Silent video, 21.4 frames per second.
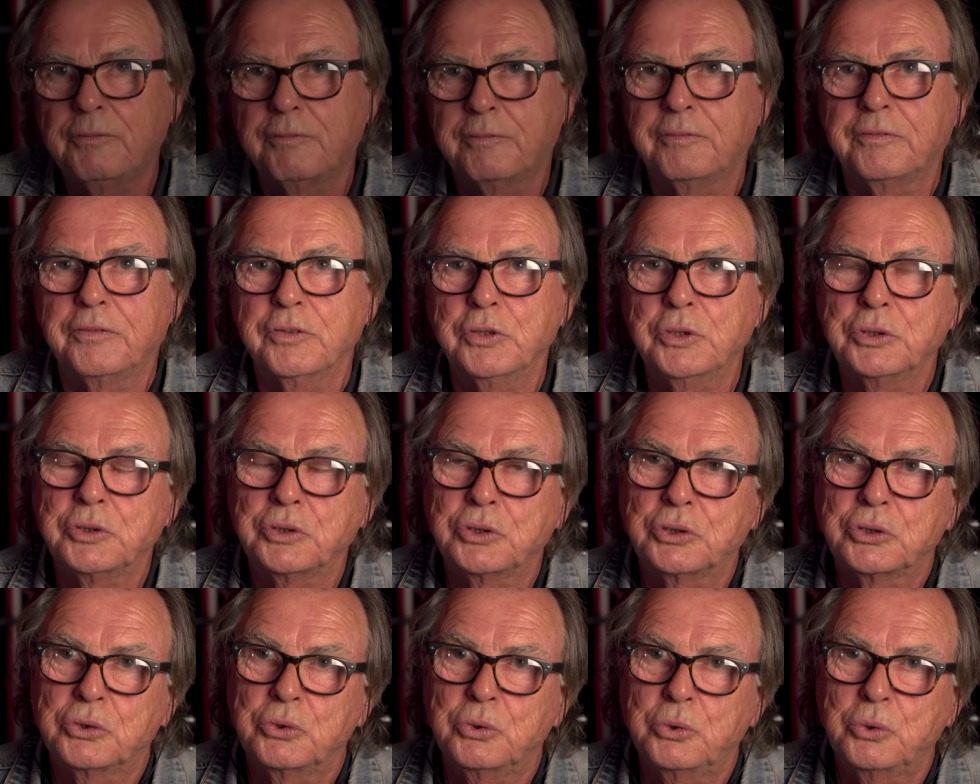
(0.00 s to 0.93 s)

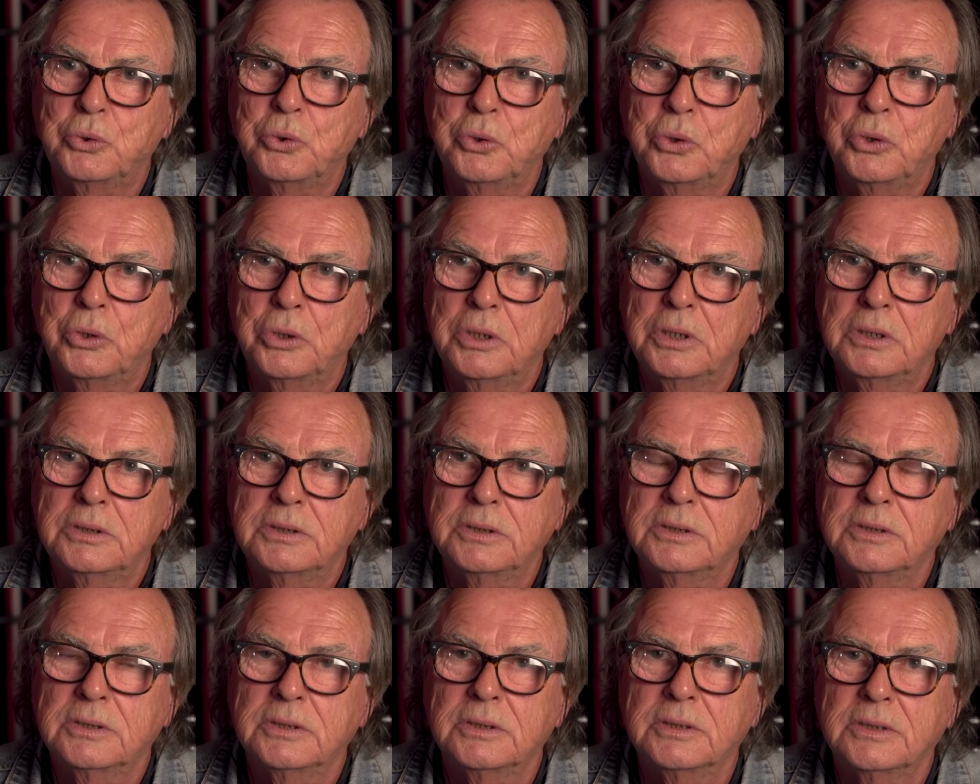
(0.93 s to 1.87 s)
first saw
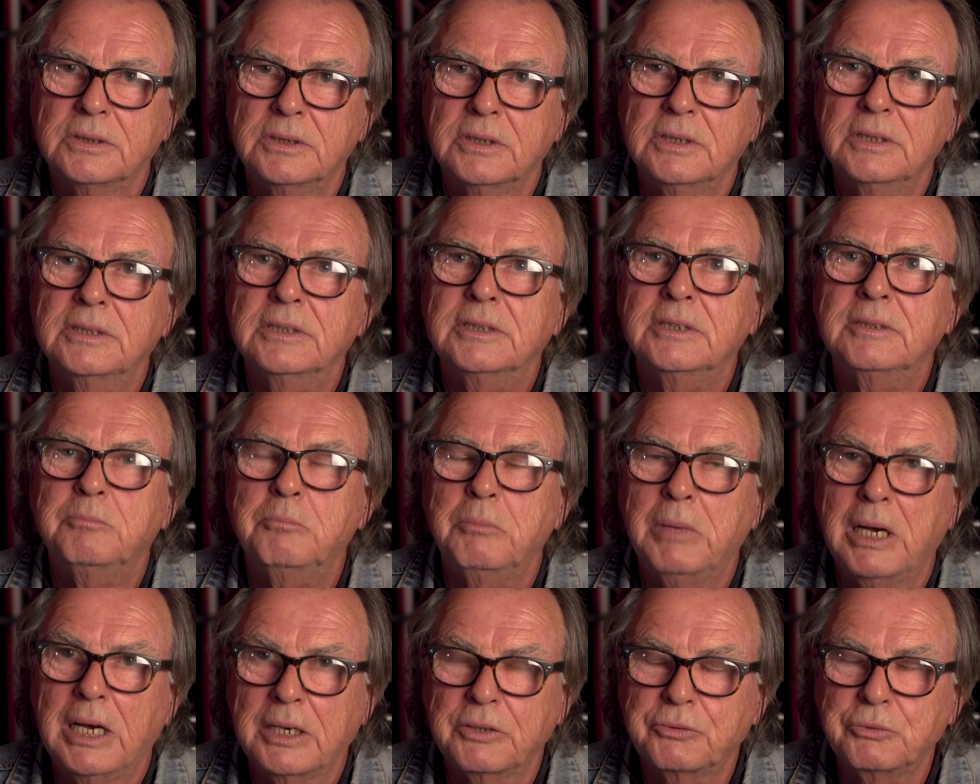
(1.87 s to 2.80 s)

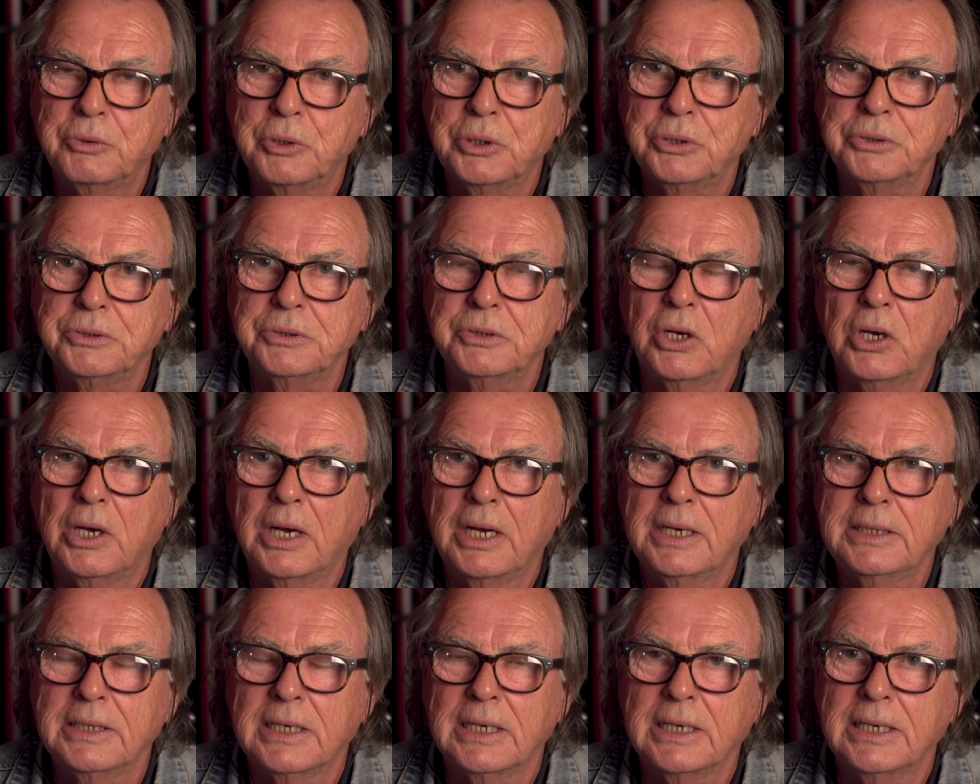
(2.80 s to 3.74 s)
Margaret
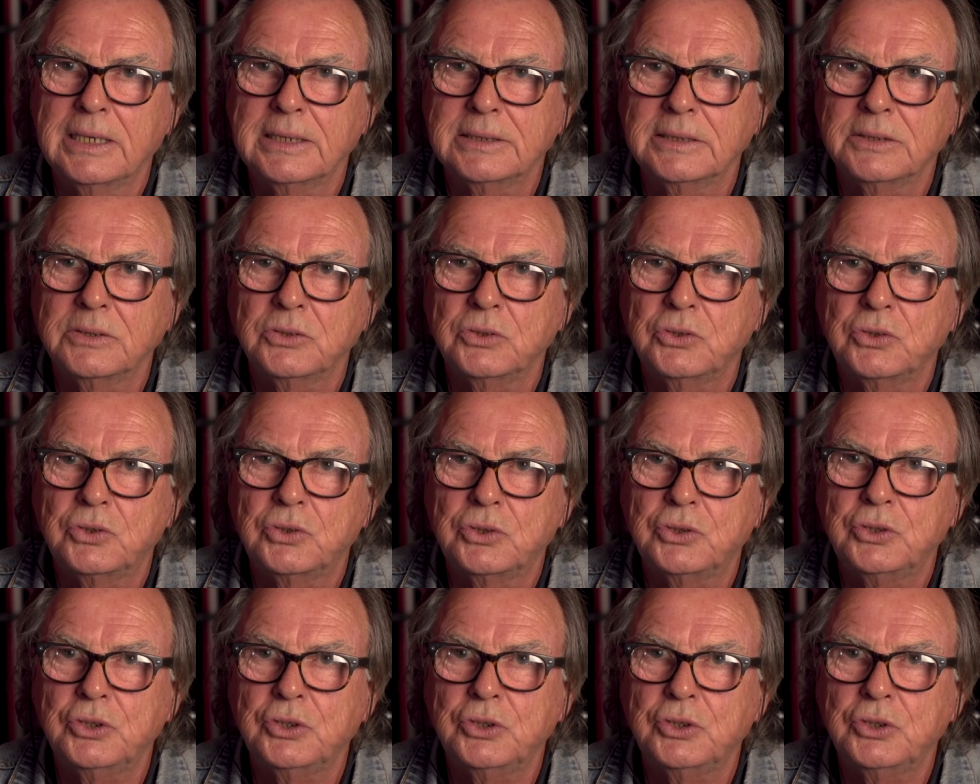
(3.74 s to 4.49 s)
Knight and